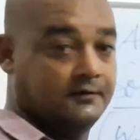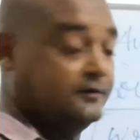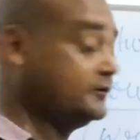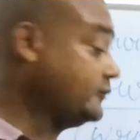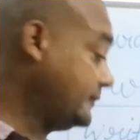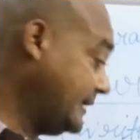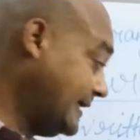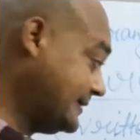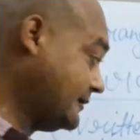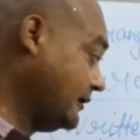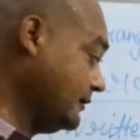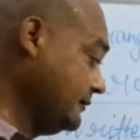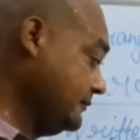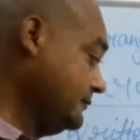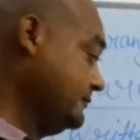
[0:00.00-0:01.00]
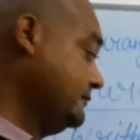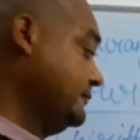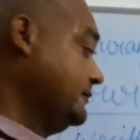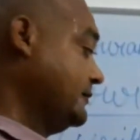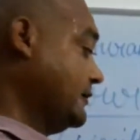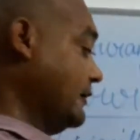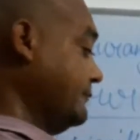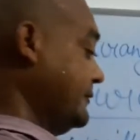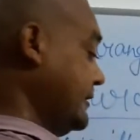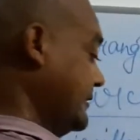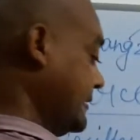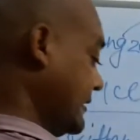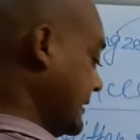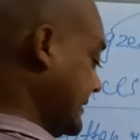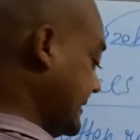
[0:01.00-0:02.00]
So that all come in
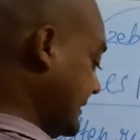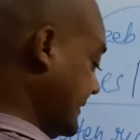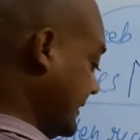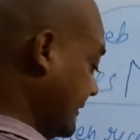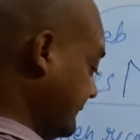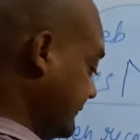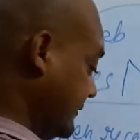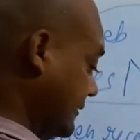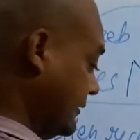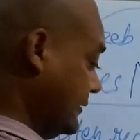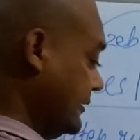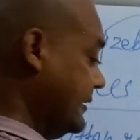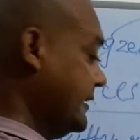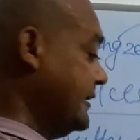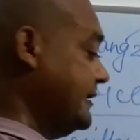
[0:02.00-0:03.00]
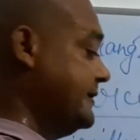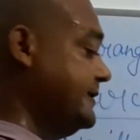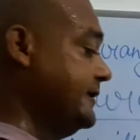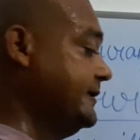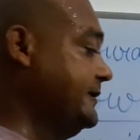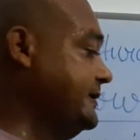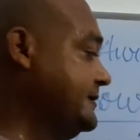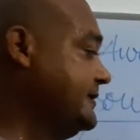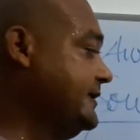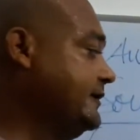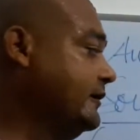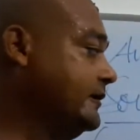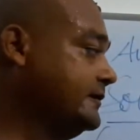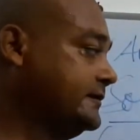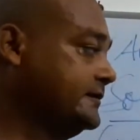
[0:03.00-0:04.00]
the category of the indigenous
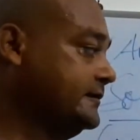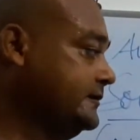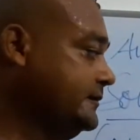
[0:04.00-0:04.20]
records.